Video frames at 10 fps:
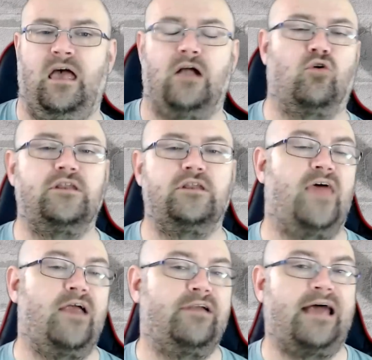According to
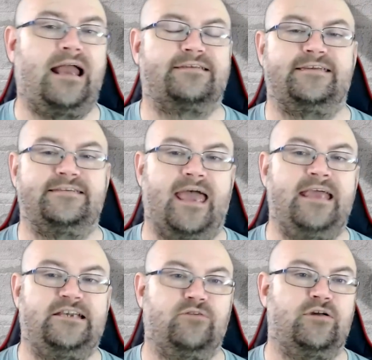their analysis,
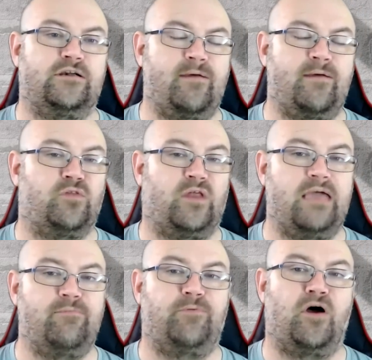a Jewish member of the
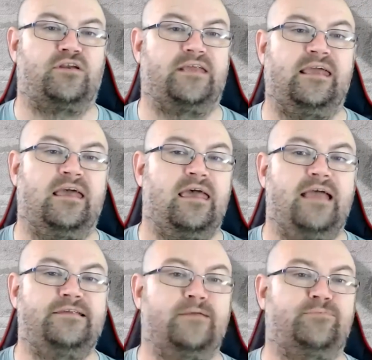Labour Party
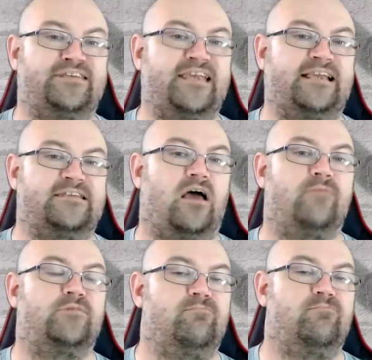is up to six
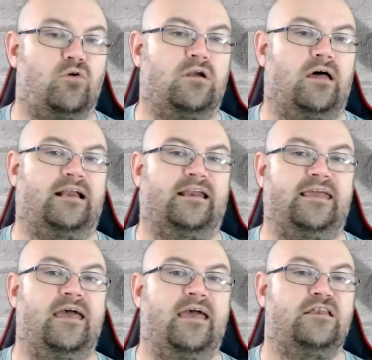times more
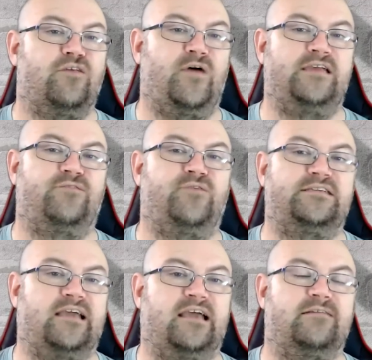likely to face
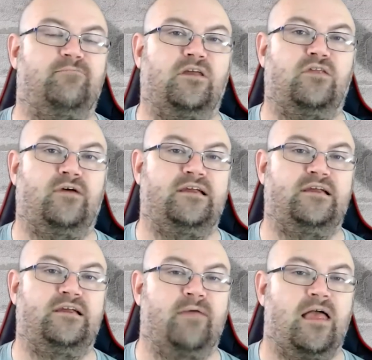investigation by the
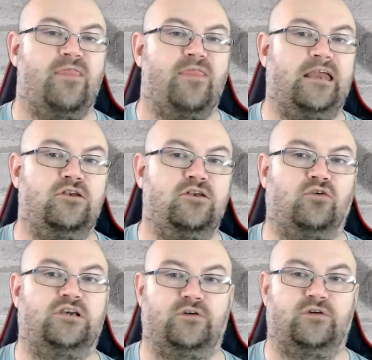regime than a
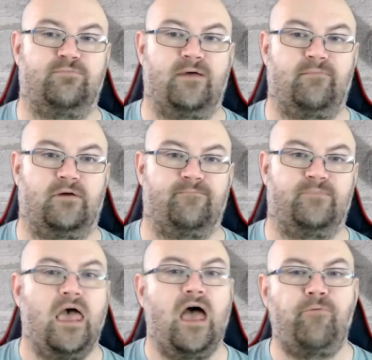non Jewish member.
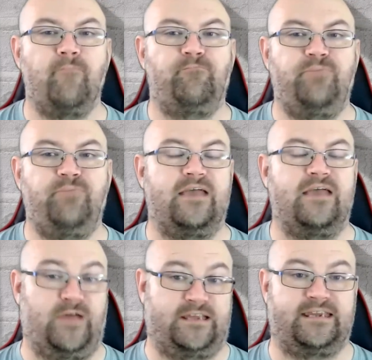Upon being
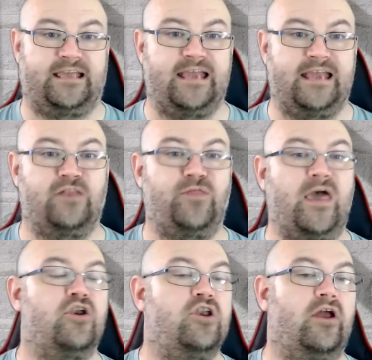investigated,
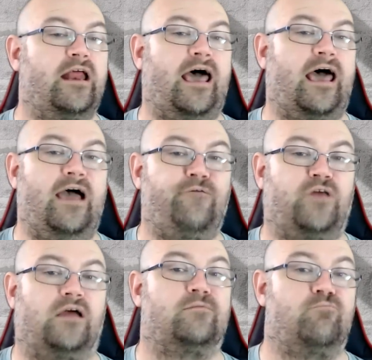they are nine and a half
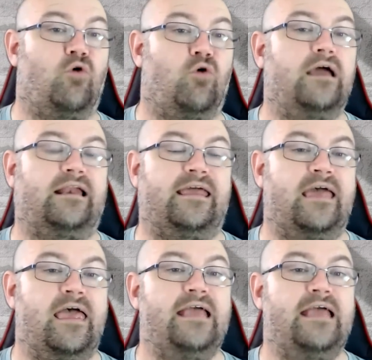times more
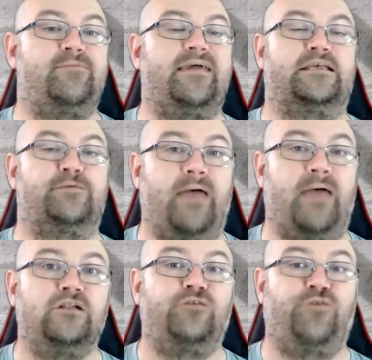likely to be
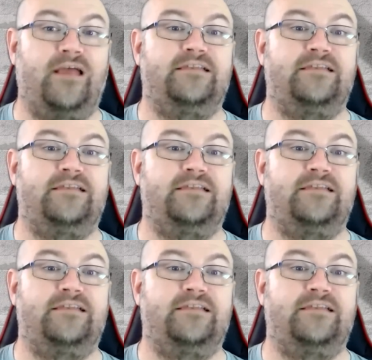expelled for